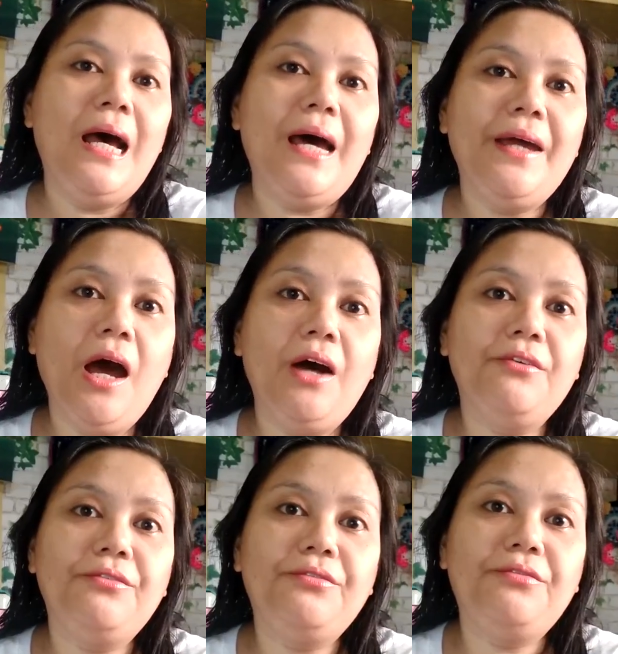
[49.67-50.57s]
I
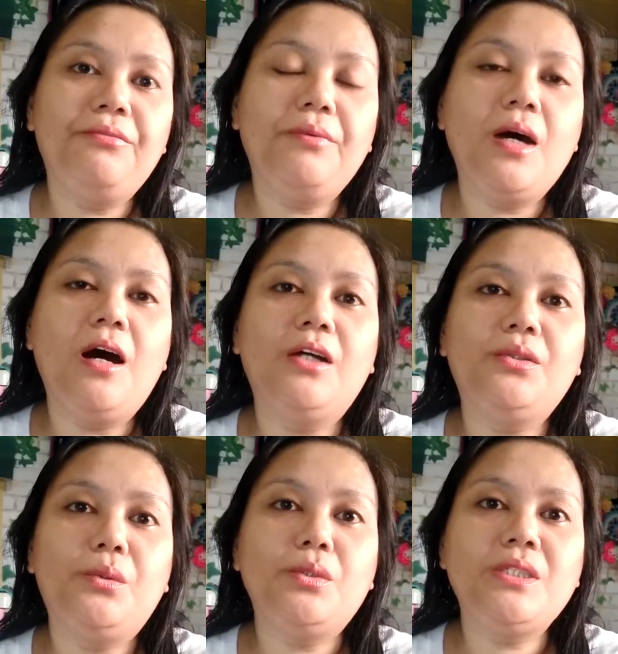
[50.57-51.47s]
have
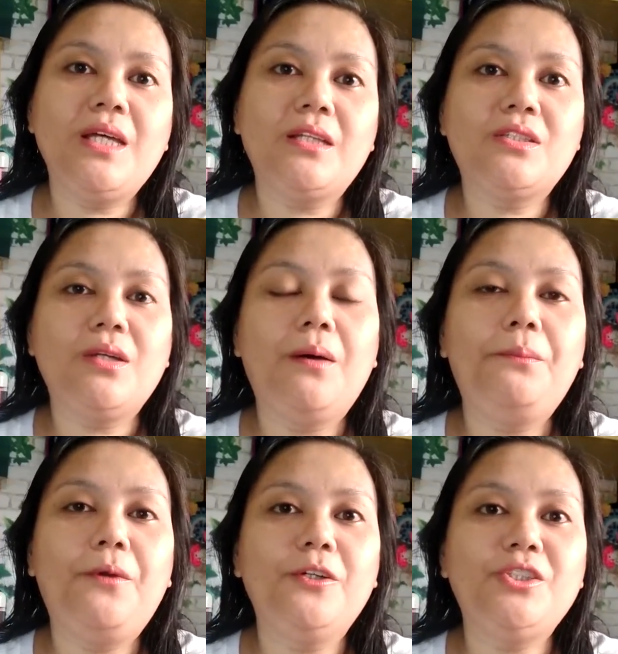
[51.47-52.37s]
two sets of
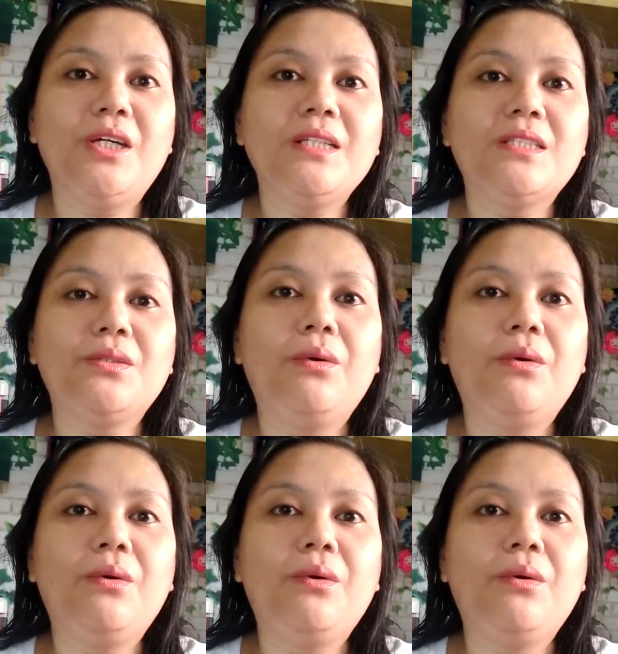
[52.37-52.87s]
projects.